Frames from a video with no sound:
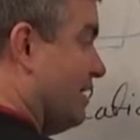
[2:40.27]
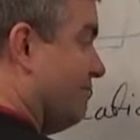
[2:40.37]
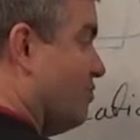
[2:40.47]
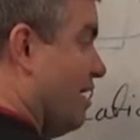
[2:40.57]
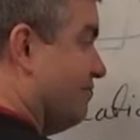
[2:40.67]
If
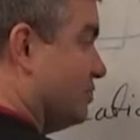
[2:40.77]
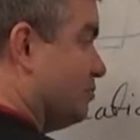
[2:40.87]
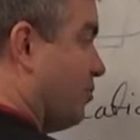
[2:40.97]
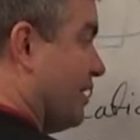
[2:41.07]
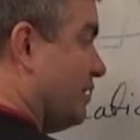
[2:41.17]
you have a
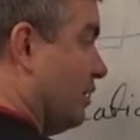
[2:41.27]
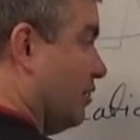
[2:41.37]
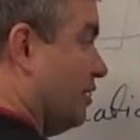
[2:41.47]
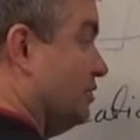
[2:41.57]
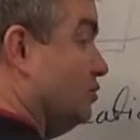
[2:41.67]

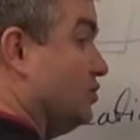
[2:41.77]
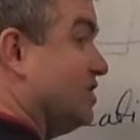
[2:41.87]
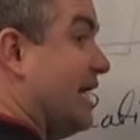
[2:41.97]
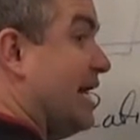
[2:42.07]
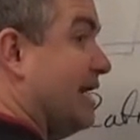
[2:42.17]
sprinkler and you
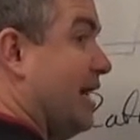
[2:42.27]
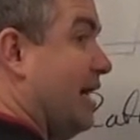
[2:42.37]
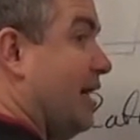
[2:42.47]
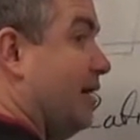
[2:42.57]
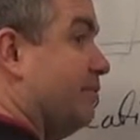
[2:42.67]
set it
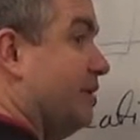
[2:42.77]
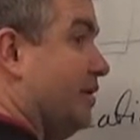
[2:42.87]
up